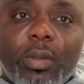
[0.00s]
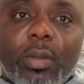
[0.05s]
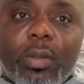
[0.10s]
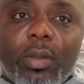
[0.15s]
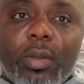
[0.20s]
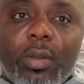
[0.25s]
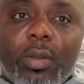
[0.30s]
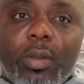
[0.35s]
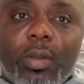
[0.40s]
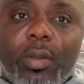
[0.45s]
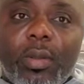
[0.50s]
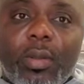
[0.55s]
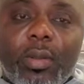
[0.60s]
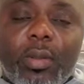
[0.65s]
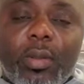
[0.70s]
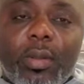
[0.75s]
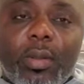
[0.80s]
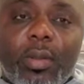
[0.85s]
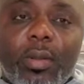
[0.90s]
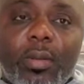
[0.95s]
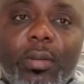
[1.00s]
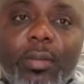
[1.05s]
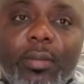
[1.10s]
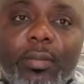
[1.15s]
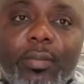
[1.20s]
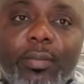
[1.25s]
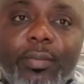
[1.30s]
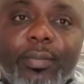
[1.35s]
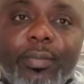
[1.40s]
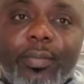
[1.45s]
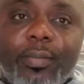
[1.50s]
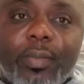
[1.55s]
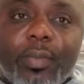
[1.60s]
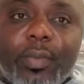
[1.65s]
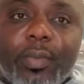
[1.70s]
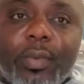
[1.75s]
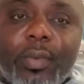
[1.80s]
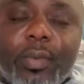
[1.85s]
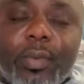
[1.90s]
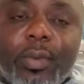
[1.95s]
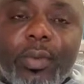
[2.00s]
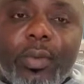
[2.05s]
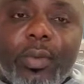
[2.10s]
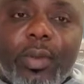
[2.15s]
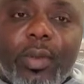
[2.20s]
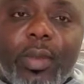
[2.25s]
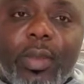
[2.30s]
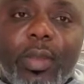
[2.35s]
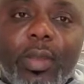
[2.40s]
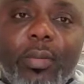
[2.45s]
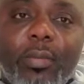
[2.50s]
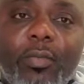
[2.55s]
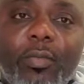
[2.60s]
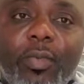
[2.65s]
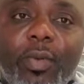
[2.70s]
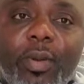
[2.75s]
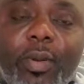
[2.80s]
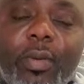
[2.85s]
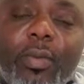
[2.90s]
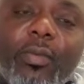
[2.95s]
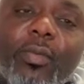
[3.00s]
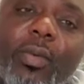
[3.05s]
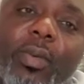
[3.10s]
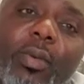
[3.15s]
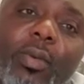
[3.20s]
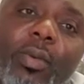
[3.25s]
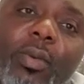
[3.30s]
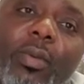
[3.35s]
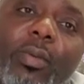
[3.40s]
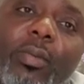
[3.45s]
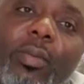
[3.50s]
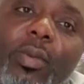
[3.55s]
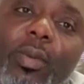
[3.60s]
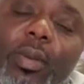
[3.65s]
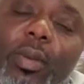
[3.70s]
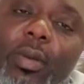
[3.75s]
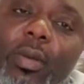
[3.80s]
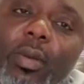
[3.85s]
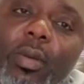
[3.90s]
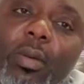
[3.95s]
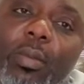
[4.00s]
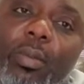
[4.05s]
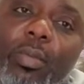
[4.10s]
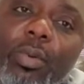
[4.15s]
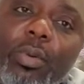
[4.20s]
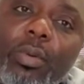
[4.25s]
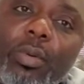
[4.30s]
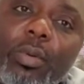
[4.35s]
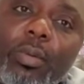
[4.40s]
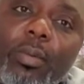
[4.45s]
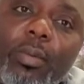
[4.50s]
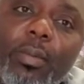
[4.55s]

uh, I am very, very humble